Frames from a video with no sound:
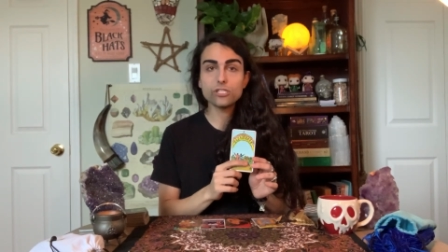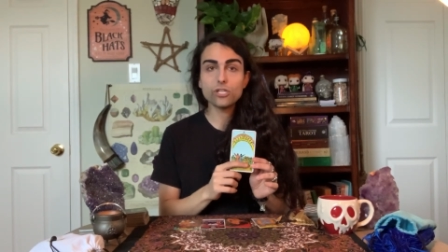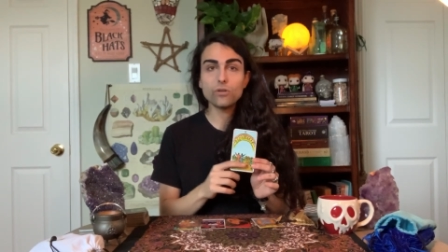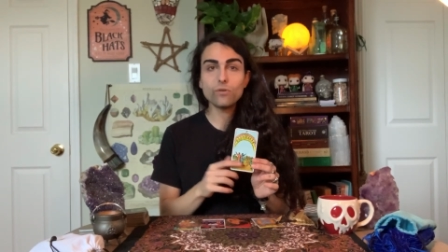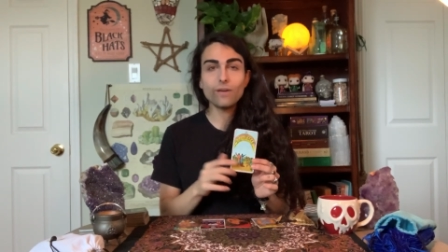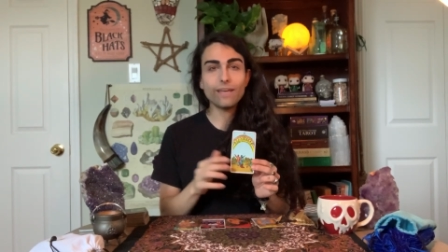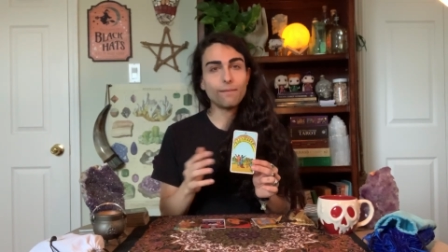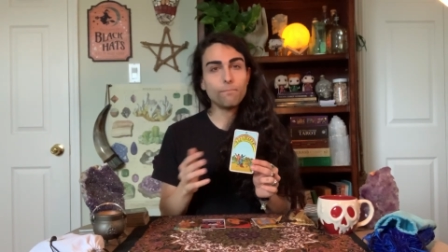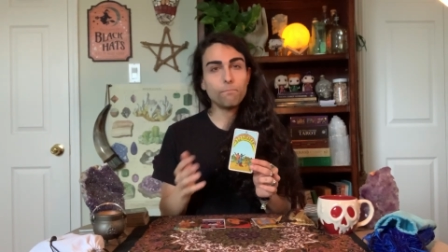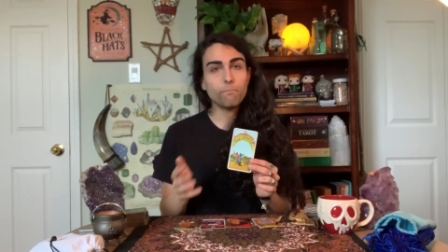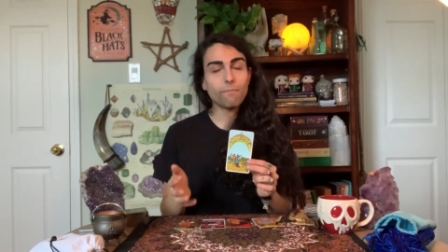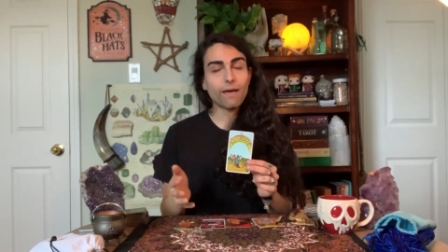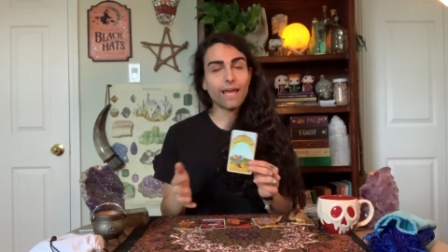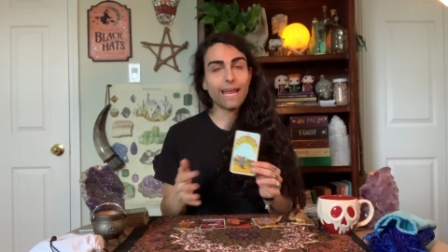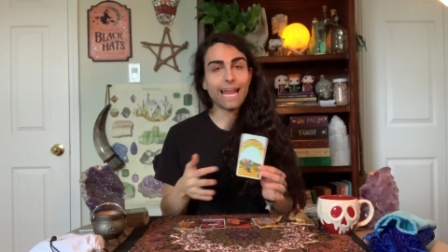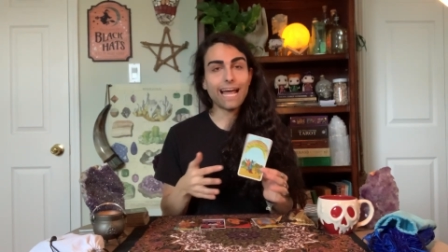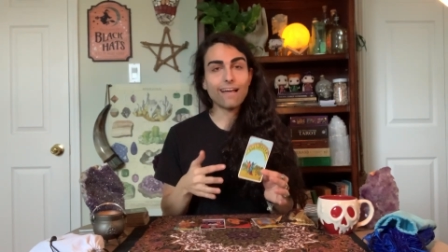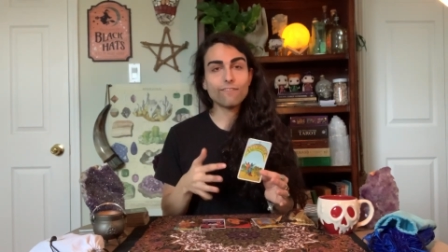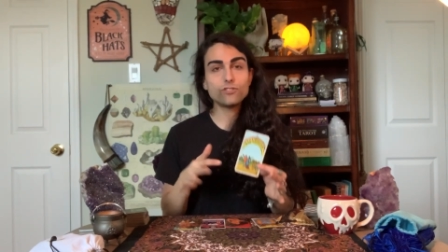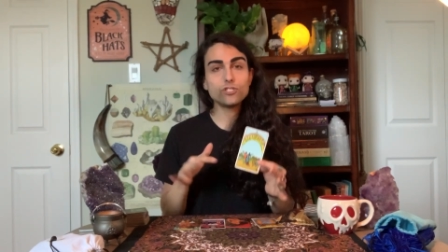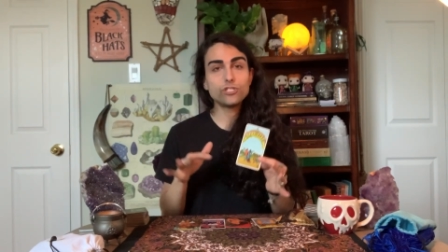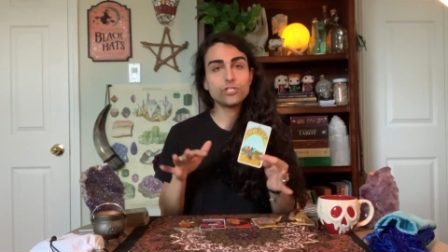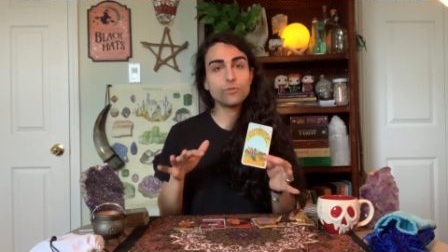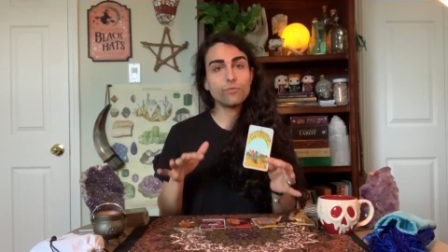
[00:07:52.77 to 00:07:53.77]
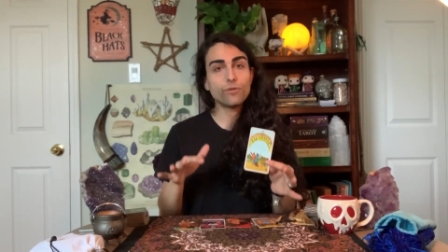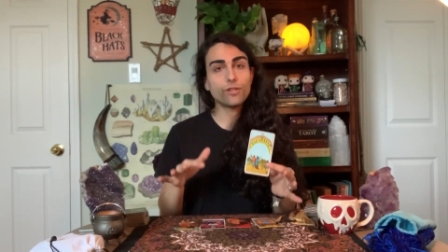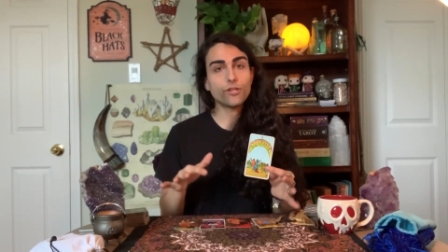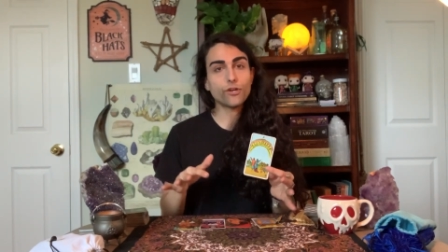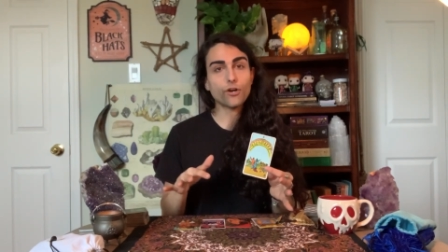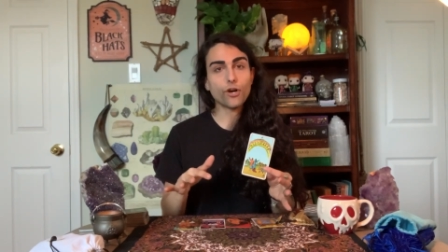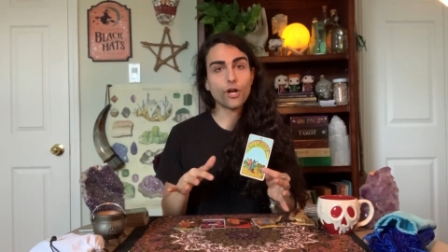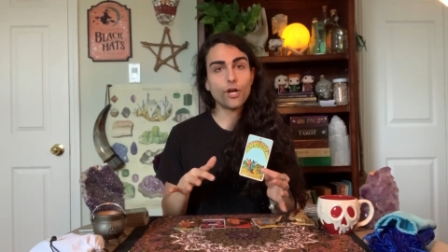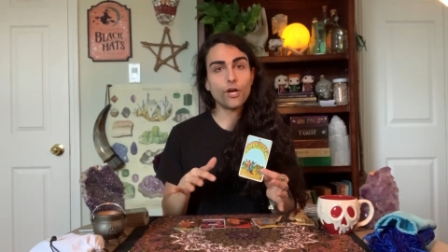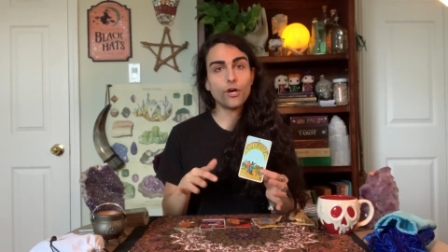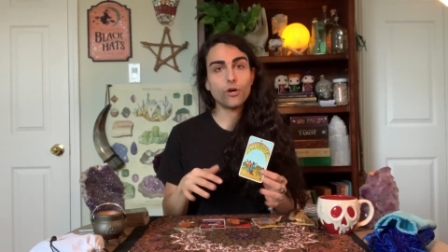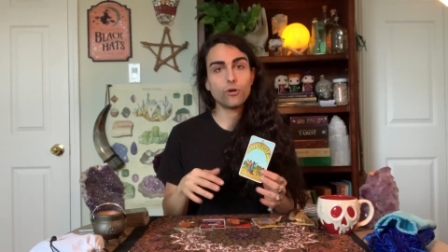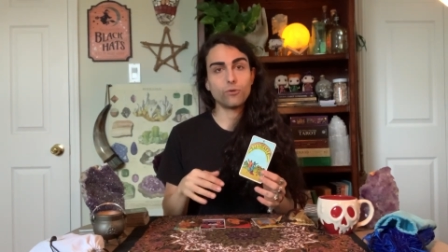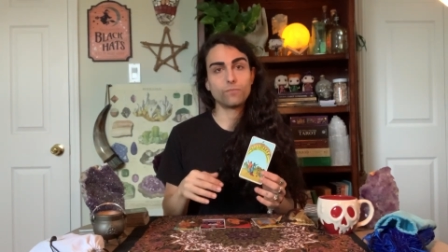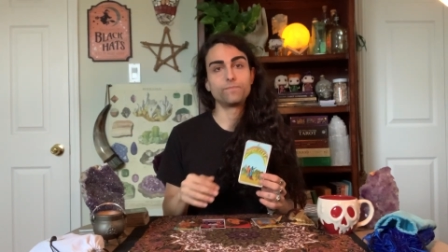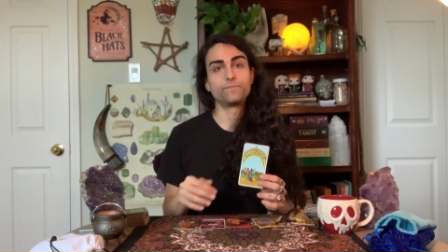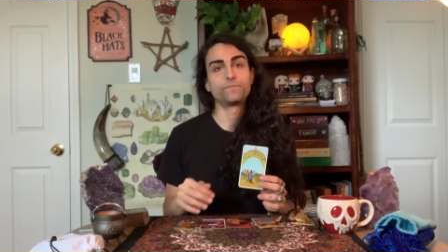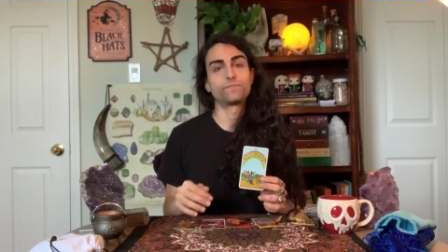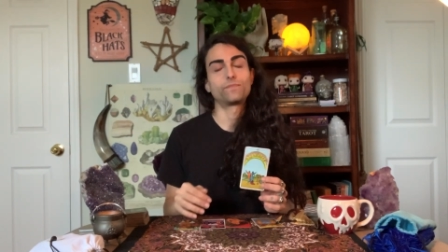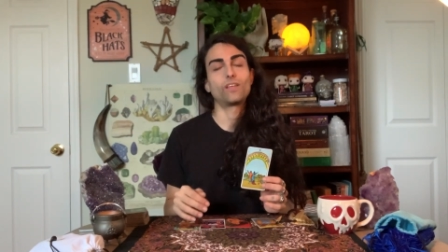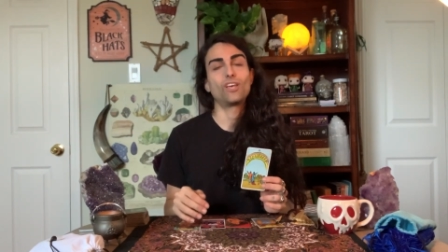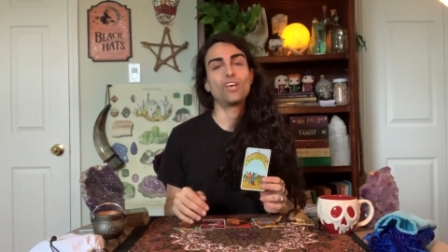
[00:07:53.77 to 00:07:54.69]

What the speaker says: so it might have to do with your home.